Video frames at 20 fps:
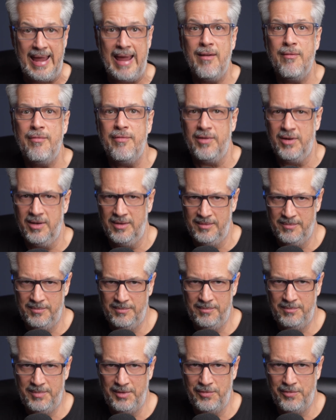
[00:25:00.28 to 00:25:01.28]
ever
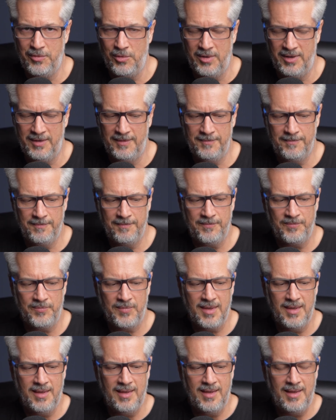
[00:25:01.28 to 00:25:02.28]
before,
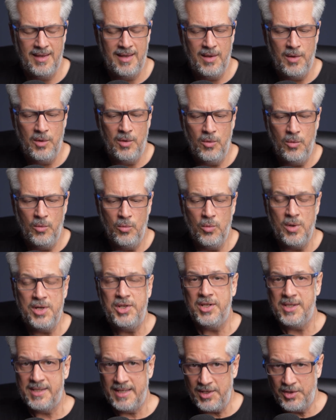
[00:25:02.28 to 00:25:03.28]

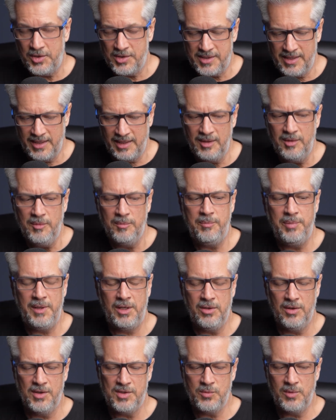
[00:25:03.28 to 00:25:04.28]
which is interesting
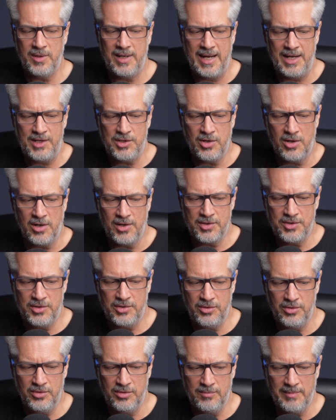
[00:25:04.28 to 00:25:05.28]
because when I talk
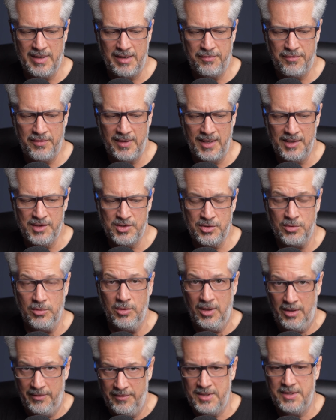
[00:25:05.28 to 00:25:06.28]
to my friends who
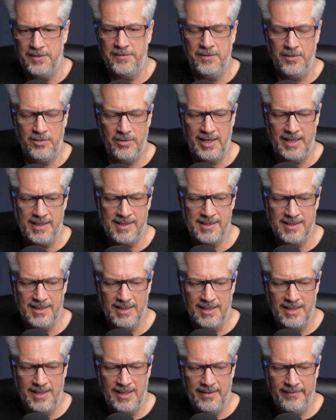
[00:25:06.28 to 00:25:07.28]
are of a different race,
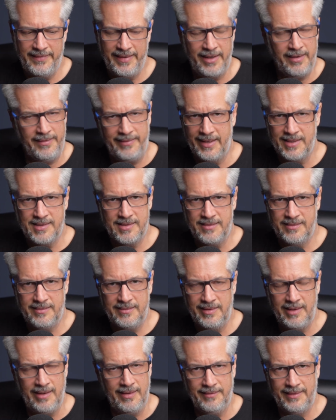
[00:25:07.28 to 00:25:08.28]
they go, that's
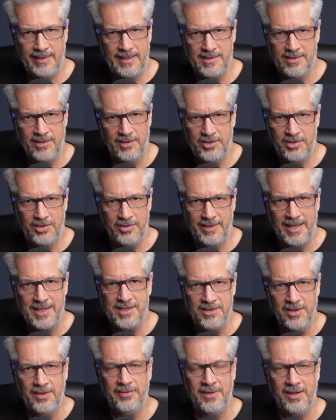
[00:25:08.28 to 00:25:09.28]
not true.
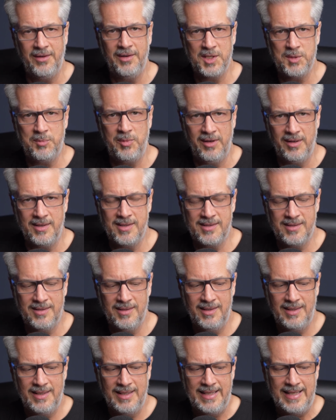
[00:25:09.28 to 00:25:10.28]
That's not their experience.
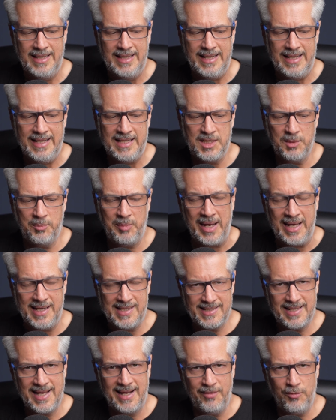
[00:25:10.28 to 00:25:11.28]
It
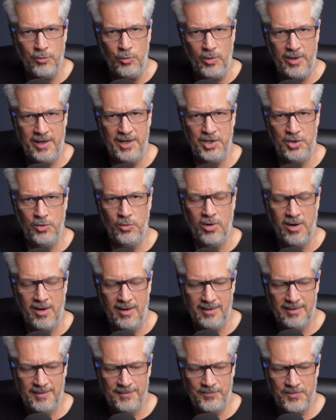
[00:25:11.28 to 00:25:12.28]
depends kind of where you
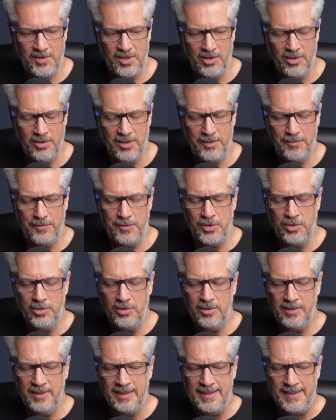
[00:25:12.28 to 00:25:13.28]
are. If
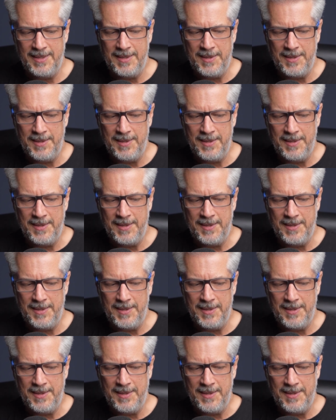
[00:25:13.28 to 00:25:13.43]
you're